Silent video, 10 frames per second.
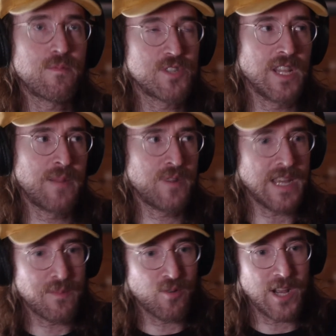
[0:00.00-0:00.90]
celebrity
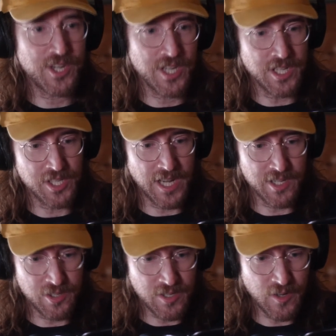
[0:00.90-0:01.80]
impressions I
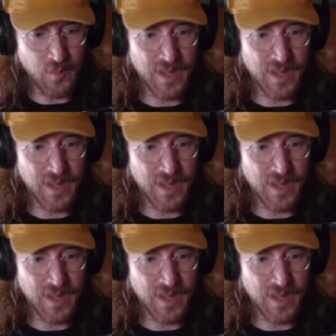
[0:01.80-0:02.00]
do,